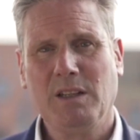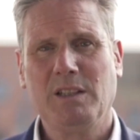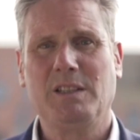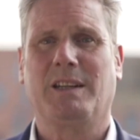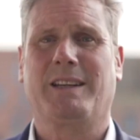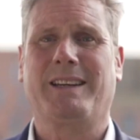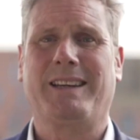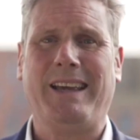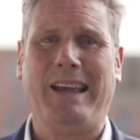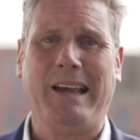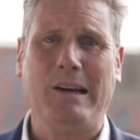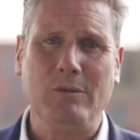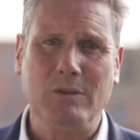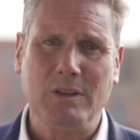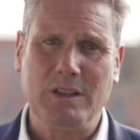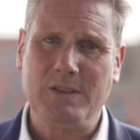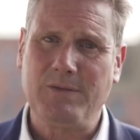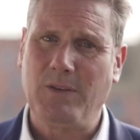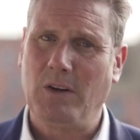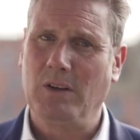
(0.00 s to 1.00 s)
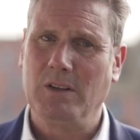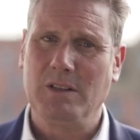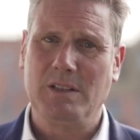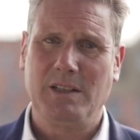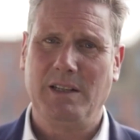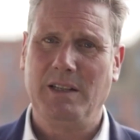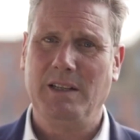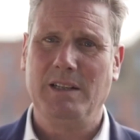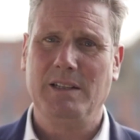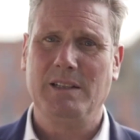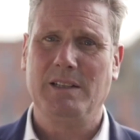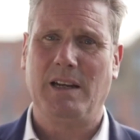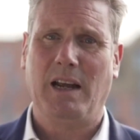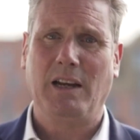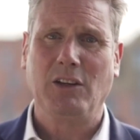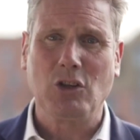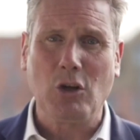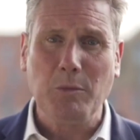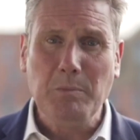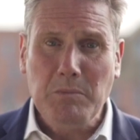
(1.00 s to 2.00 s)
to countless volunteers
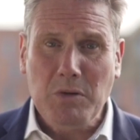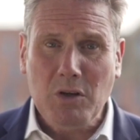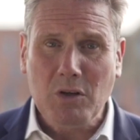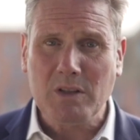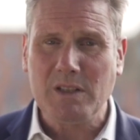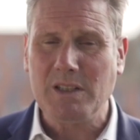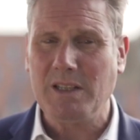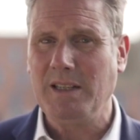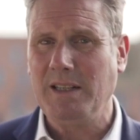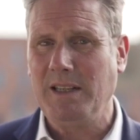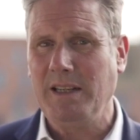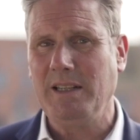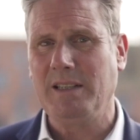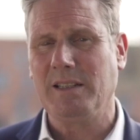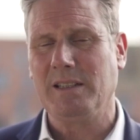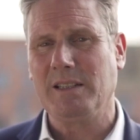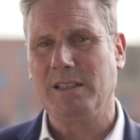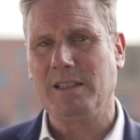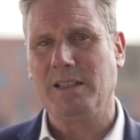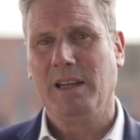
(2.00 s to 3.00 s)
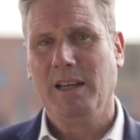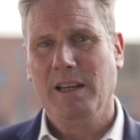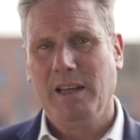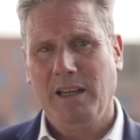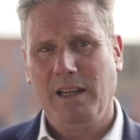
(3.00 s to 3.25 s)
and community leaders